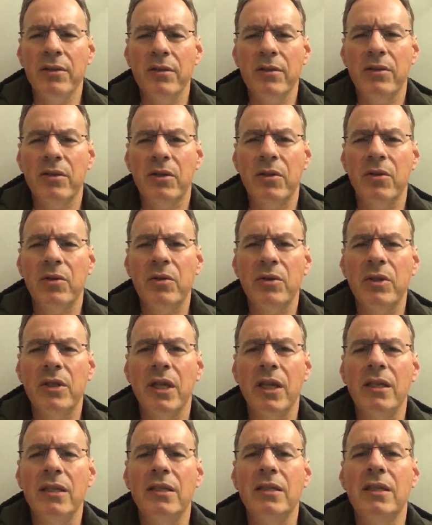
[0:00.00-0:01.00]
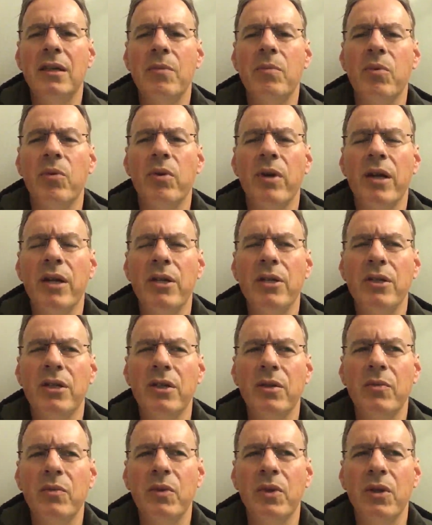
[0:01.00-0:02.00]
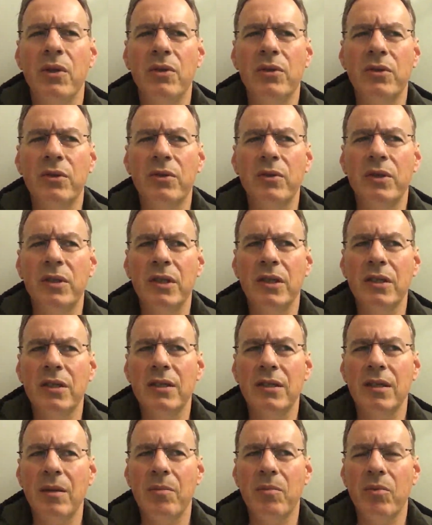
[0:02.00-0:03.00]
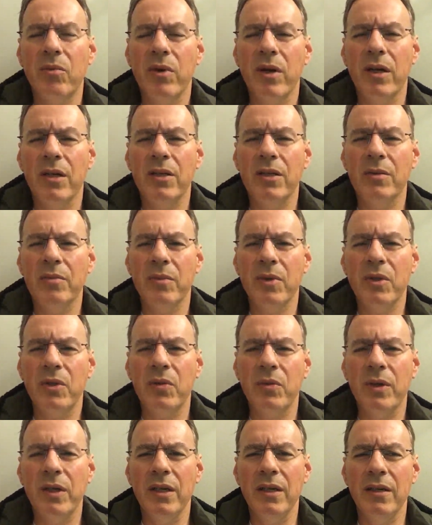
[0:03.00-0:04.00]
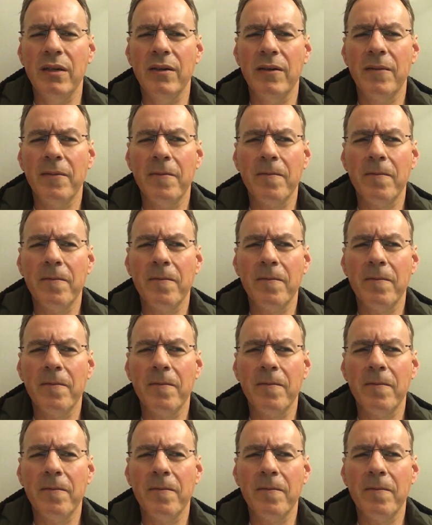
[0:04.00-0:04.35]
So there's that separation, and we also see a separation between